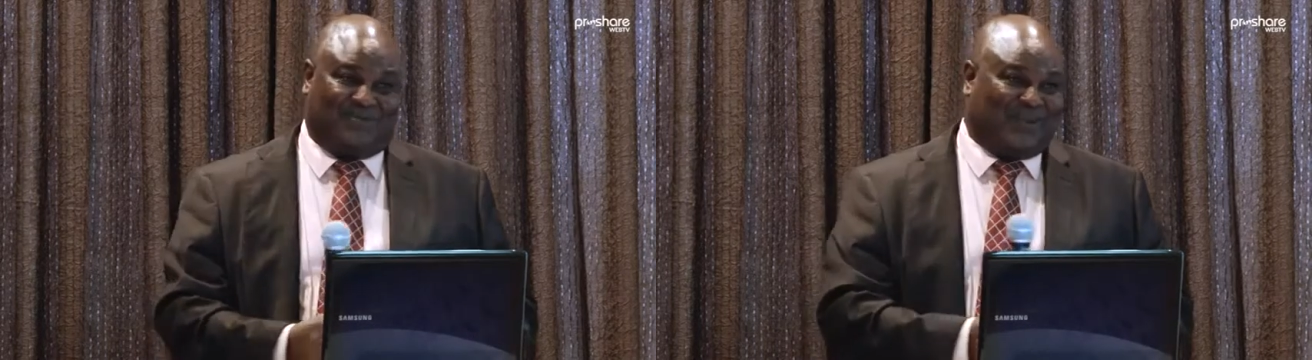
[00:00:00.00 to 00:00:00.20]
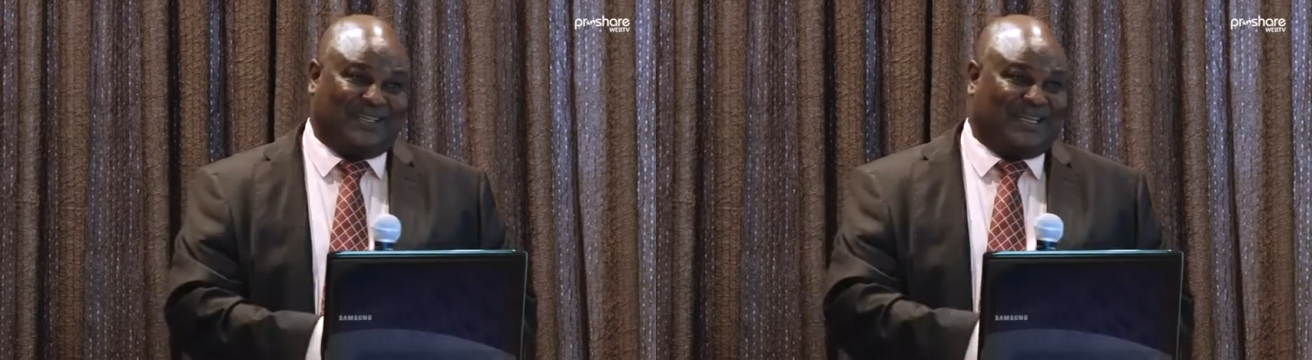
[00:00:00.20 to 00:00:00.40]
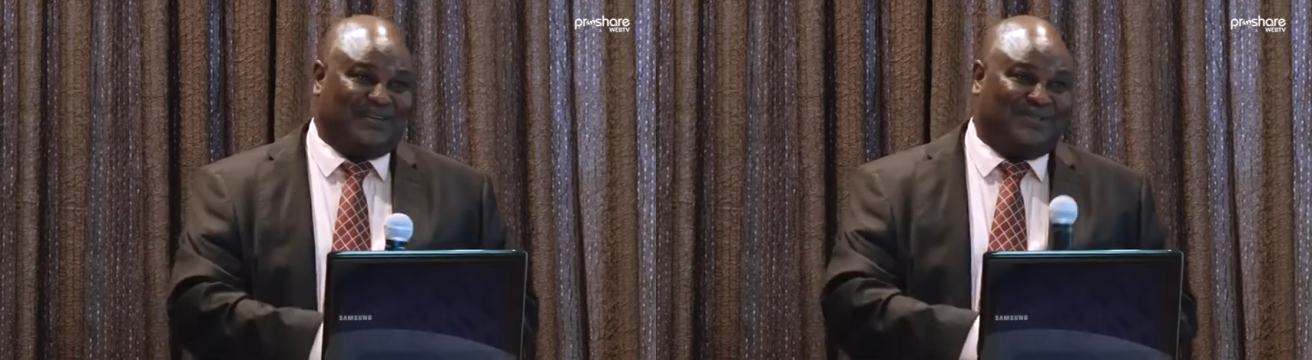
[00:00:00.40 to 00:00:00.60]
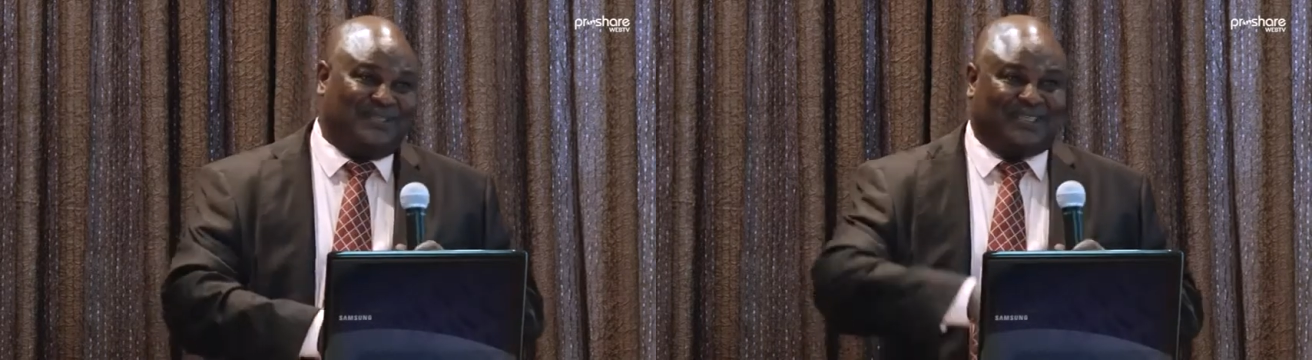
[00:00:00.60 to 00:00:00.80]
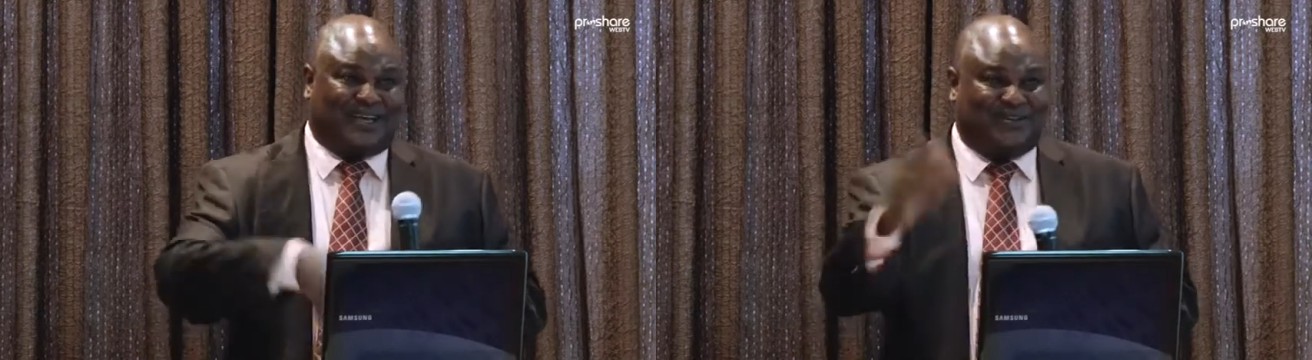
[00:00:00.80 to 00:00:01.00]
By the time you
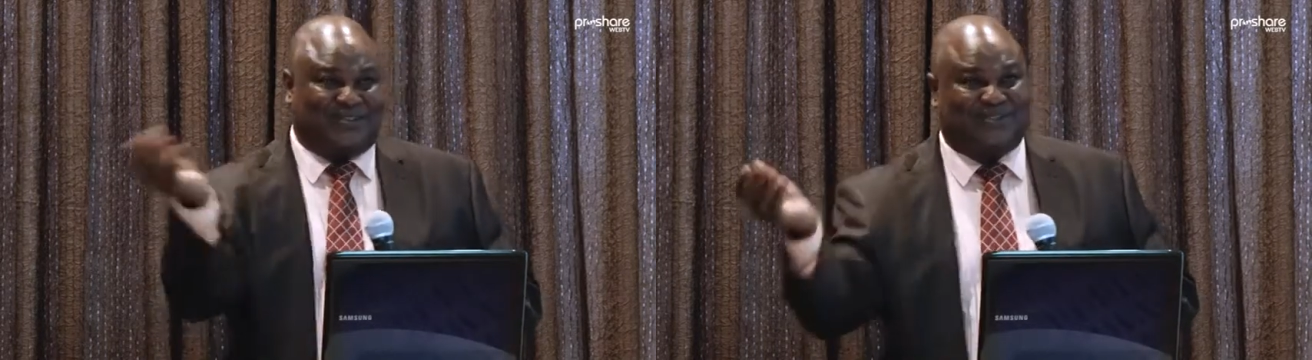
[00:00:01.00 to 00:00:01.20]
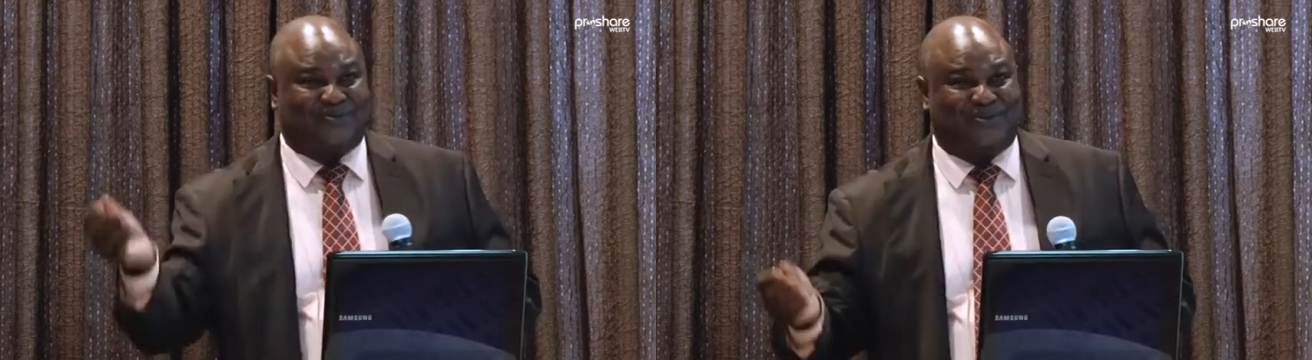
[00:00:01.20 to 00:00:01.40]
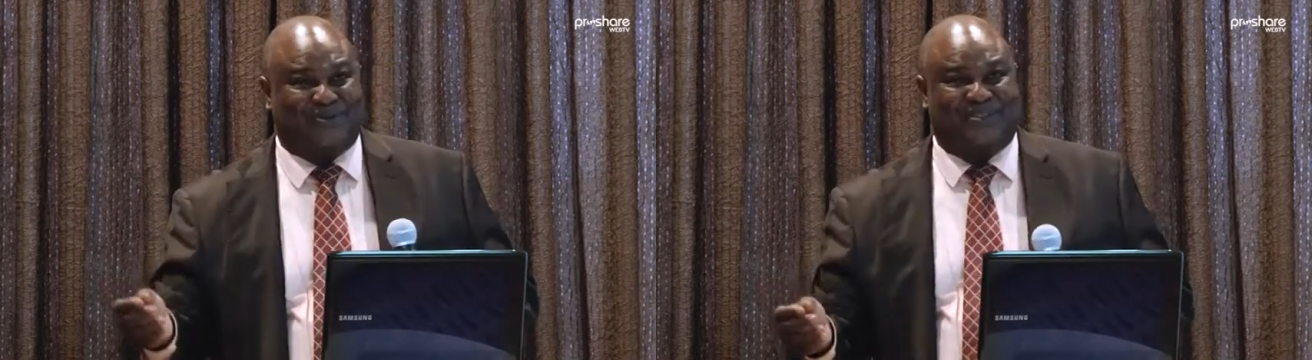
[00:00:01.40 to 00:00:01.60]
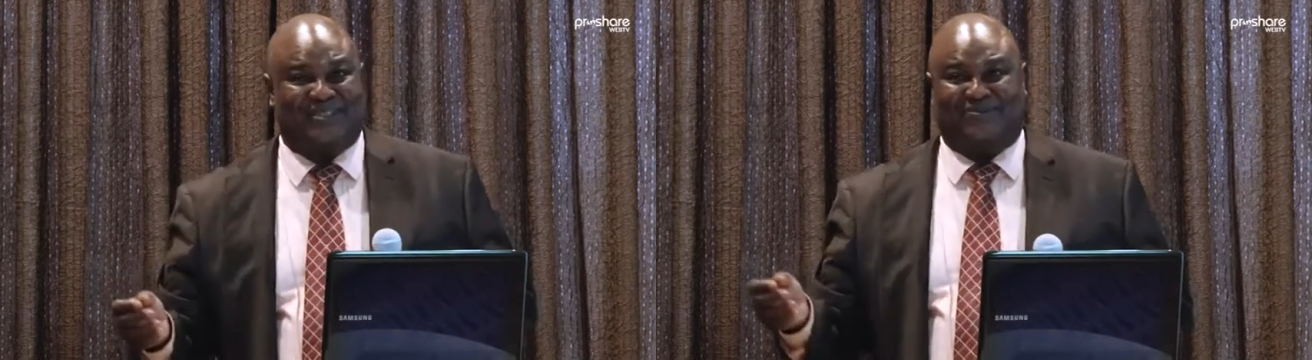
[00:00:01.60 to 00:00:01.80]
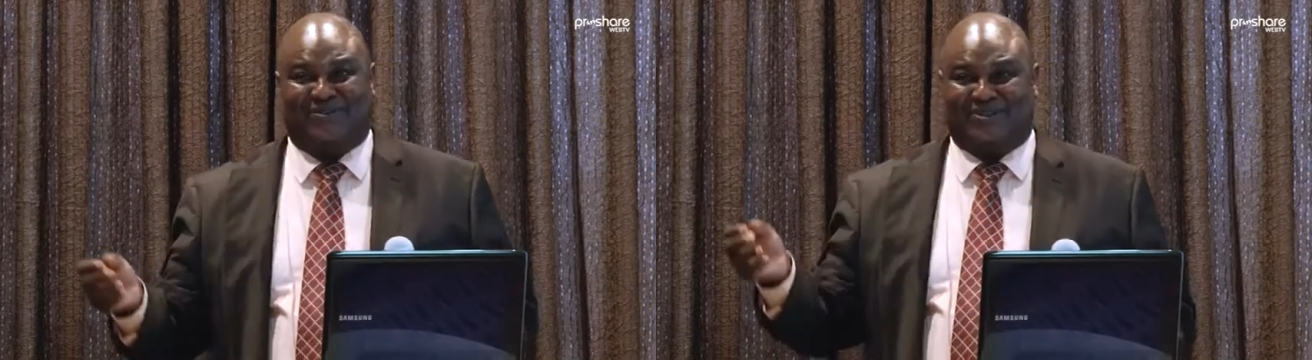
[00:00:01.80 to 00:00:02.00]
discount it for the
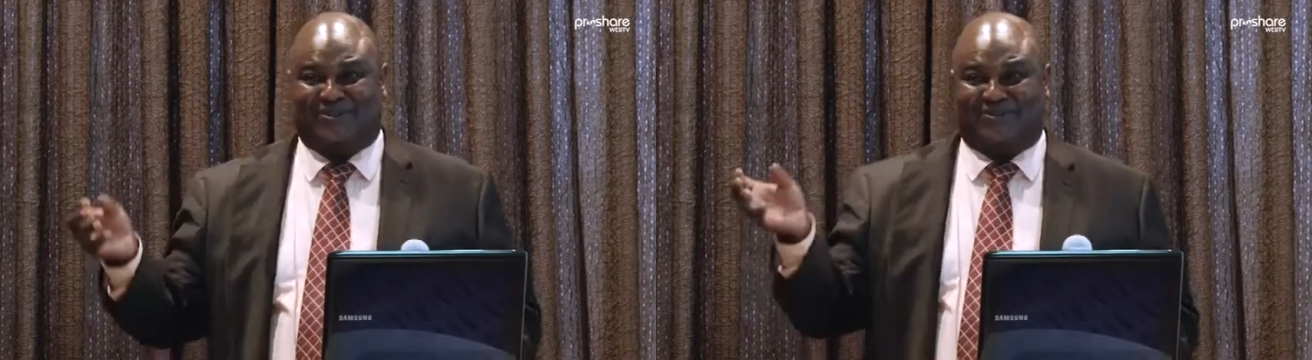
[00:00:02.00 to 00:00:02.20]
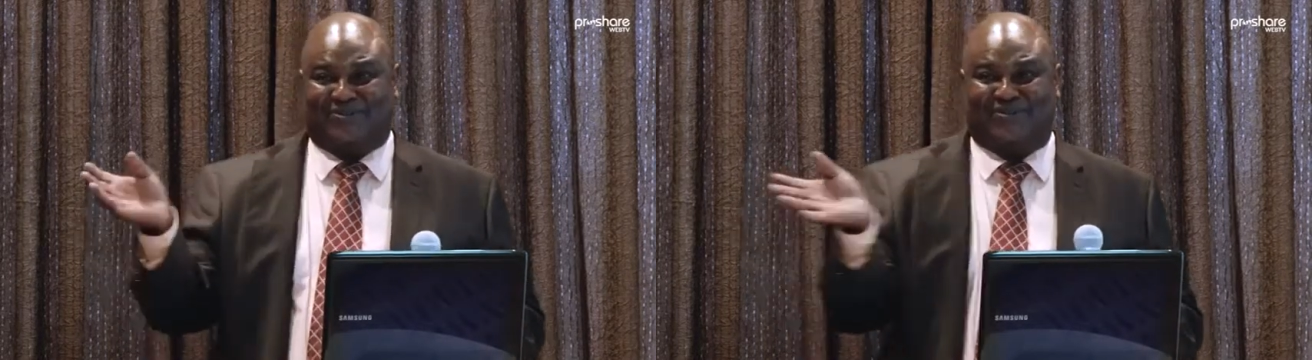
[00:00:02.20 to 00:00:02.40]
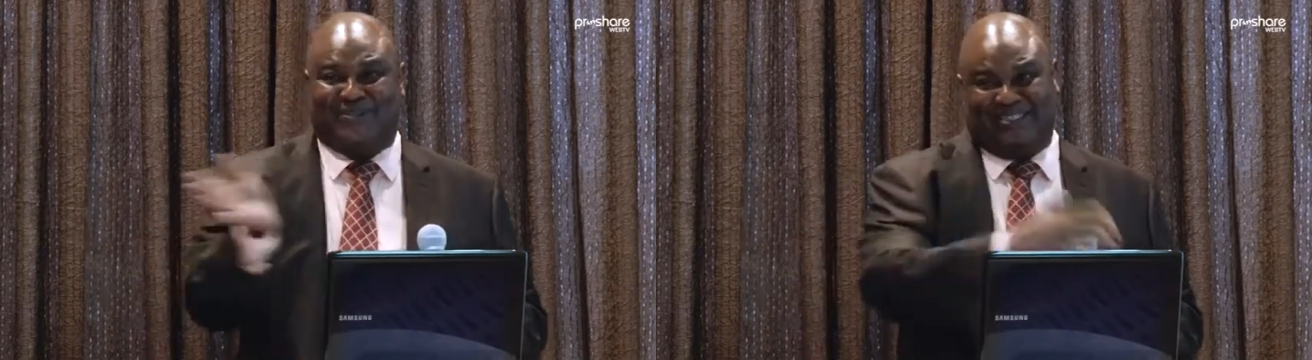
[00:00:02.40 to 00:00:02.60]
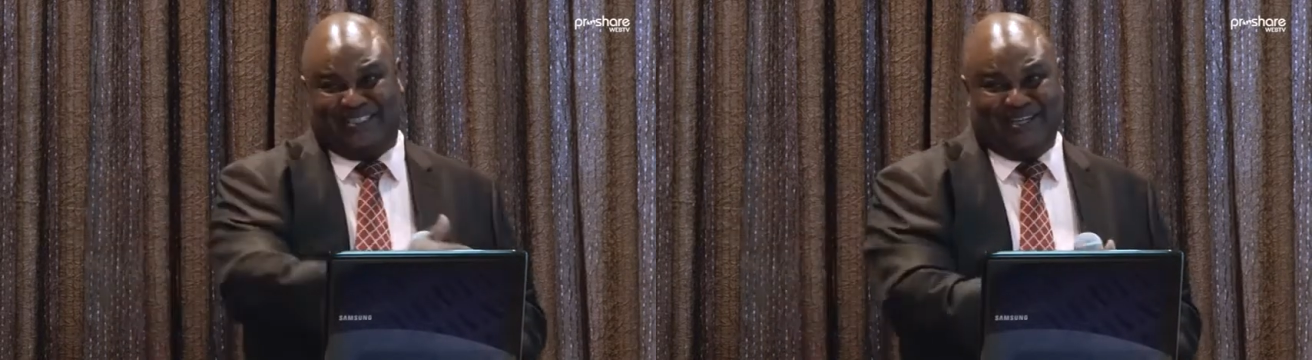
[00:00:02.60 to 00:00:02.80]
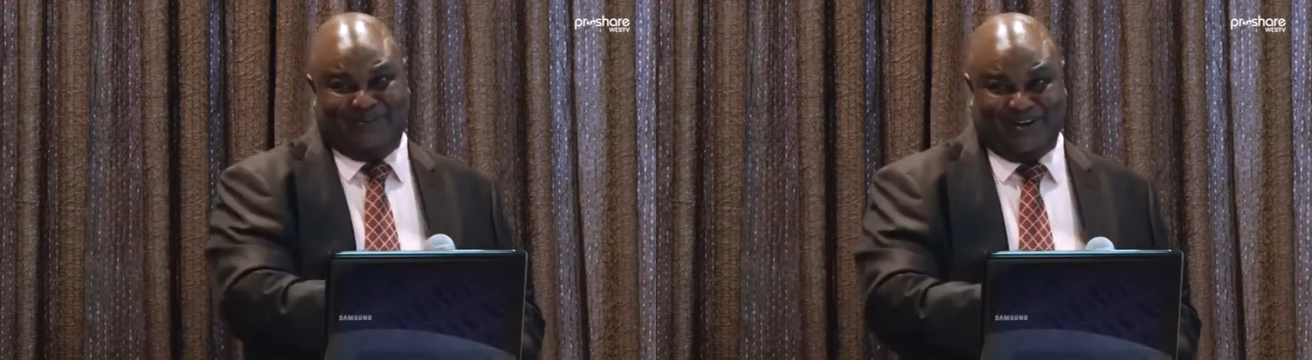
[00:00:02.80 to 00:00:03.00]
inflation, for the
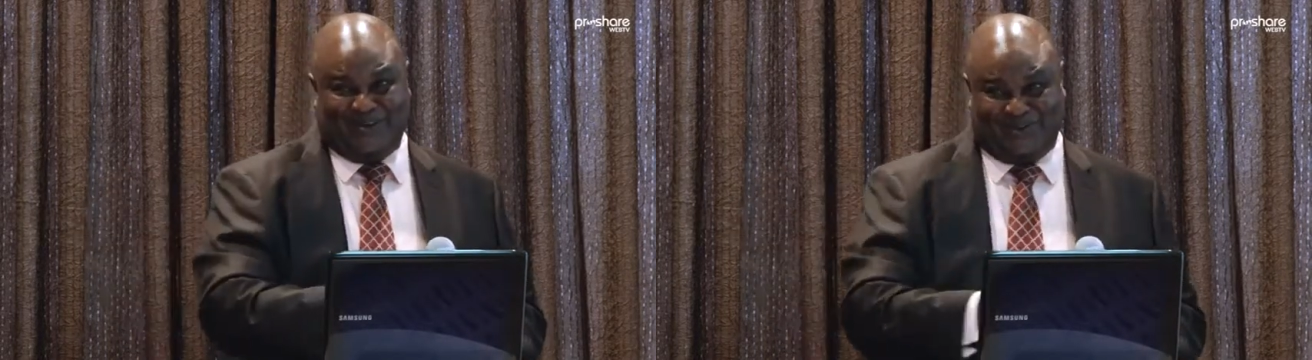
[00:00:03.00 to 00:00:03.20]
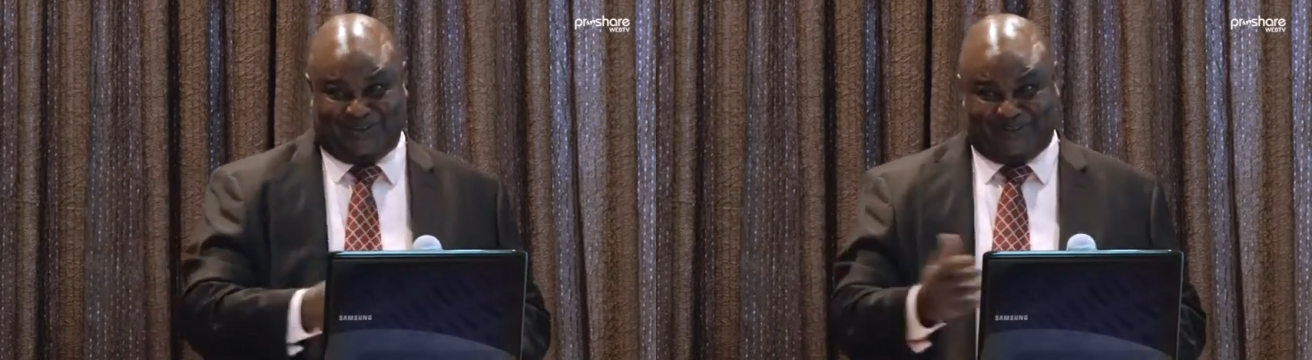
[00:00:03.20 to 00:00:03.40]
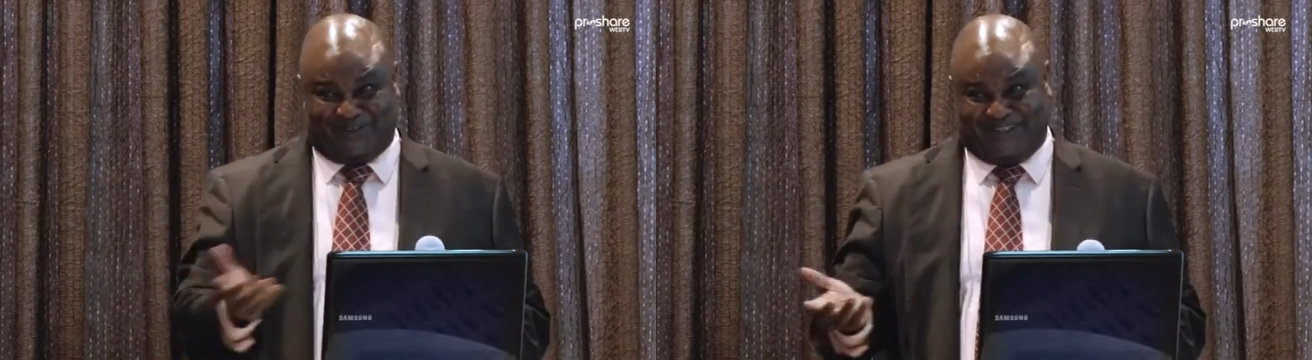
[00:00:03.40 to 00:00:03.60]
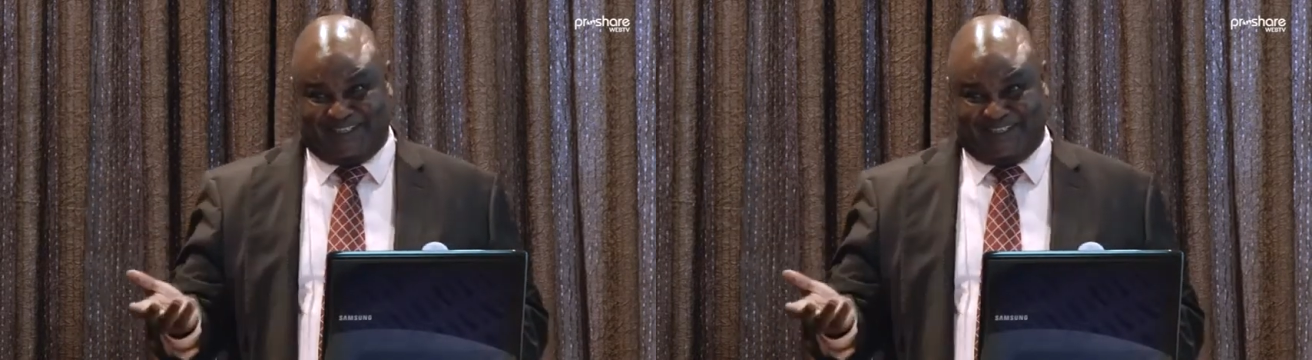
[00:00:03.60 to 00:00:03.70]
devaluation,